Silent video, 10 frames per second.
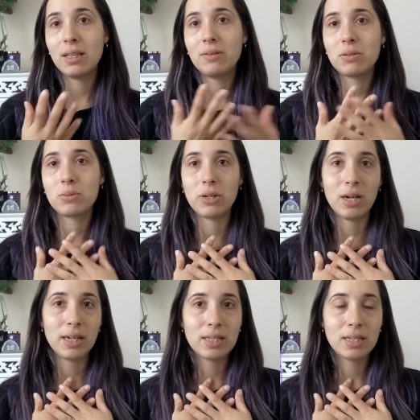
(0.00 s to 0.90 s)
that was what
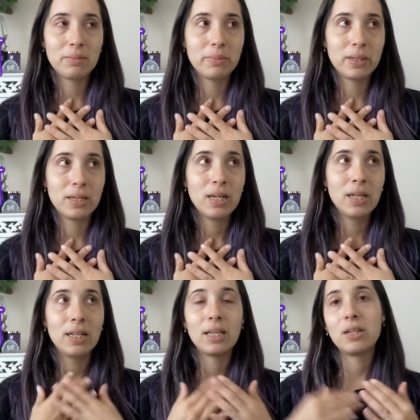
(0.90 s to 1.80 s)
I did, but
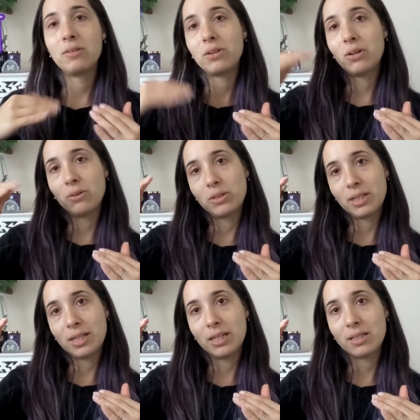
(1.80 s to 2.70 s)
now that I've got older
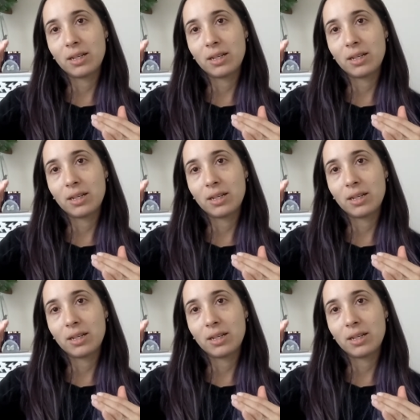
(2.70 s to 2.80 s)
kids,